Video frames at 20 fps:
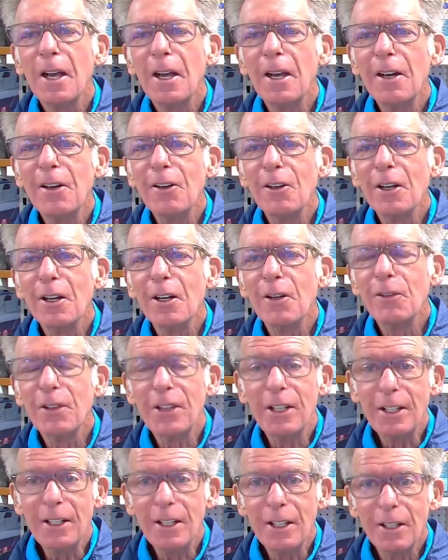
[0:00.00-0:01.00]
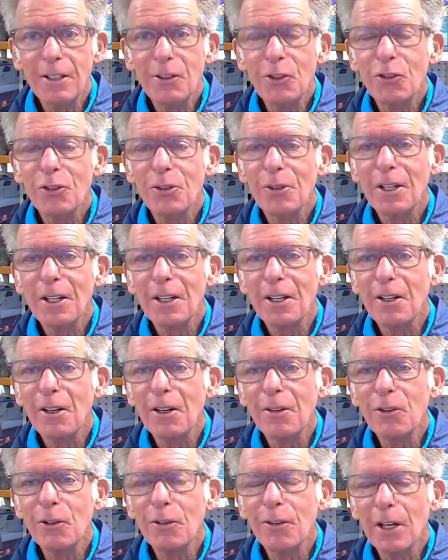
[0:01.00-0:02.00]
And over the years,
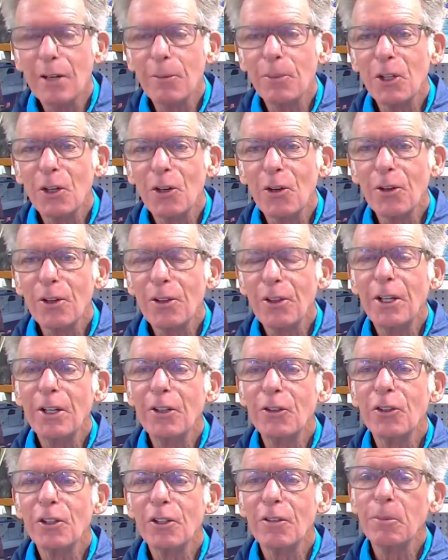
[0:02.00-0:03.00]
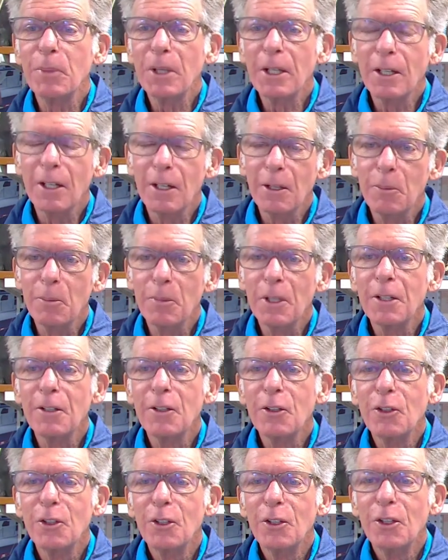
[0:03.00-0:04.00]
I've developed a lot of things that have become